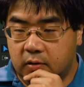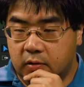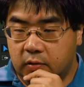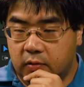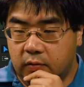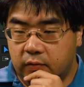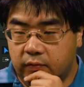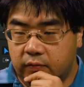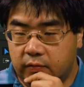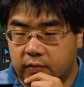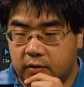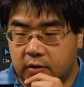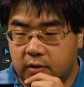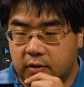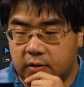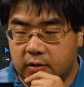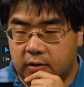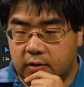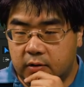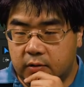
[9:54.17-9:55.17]

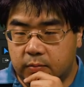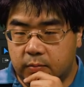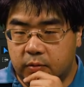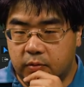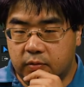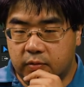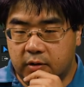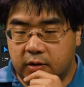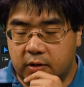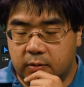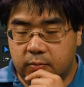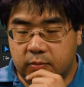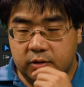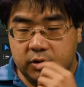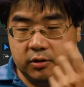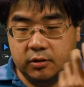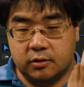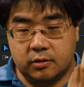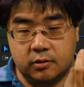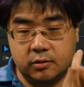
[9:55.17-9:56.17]
overall though, both
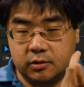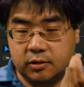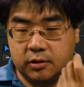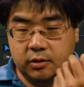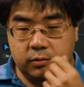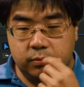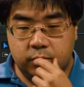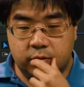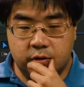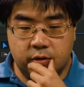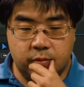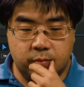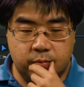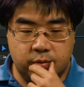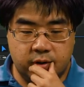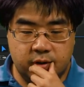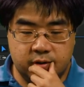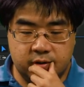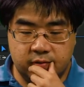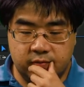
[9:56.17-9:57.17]
cameras are still pretty
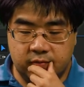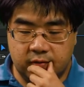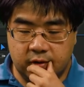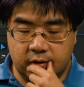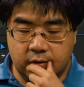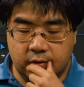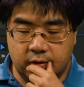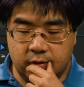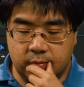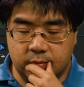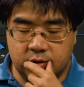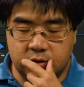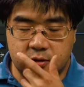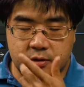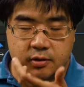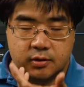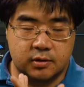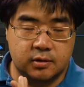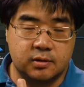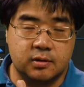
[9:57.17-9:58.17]
impressive in their
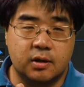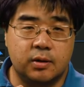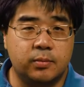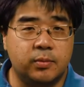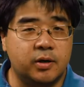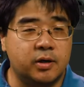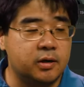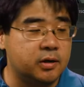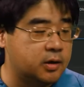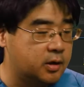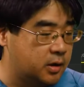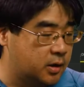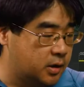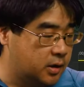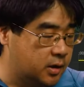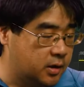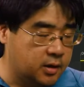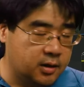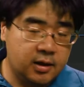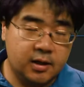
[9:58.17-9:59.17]
images. I mean,
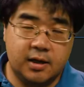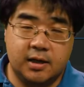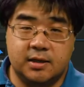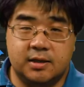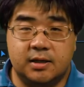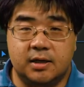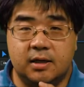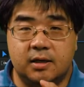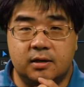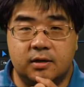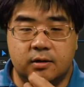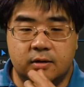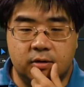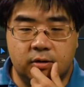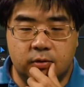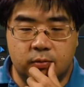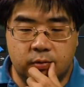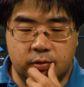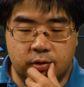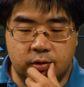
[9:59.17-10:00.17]
like I said, you
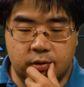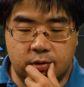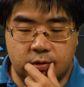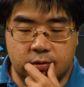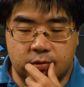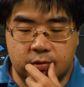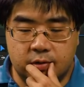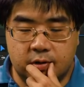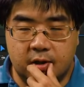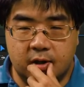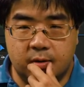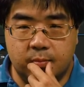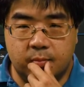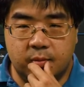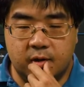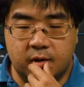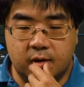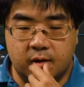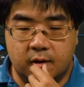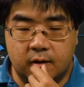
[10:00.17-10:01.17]
know, when you go to
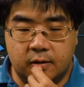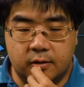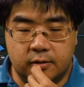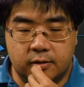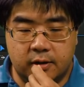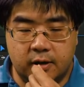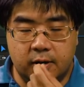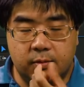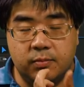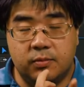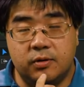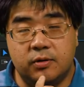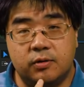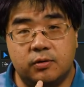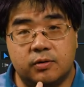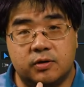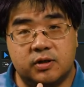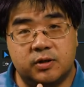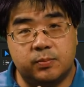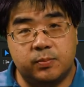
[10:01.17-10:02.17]
10-bit color depth, you
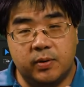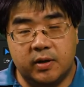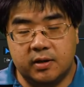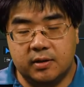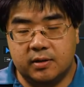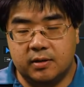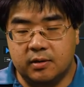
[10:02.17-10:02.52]
expect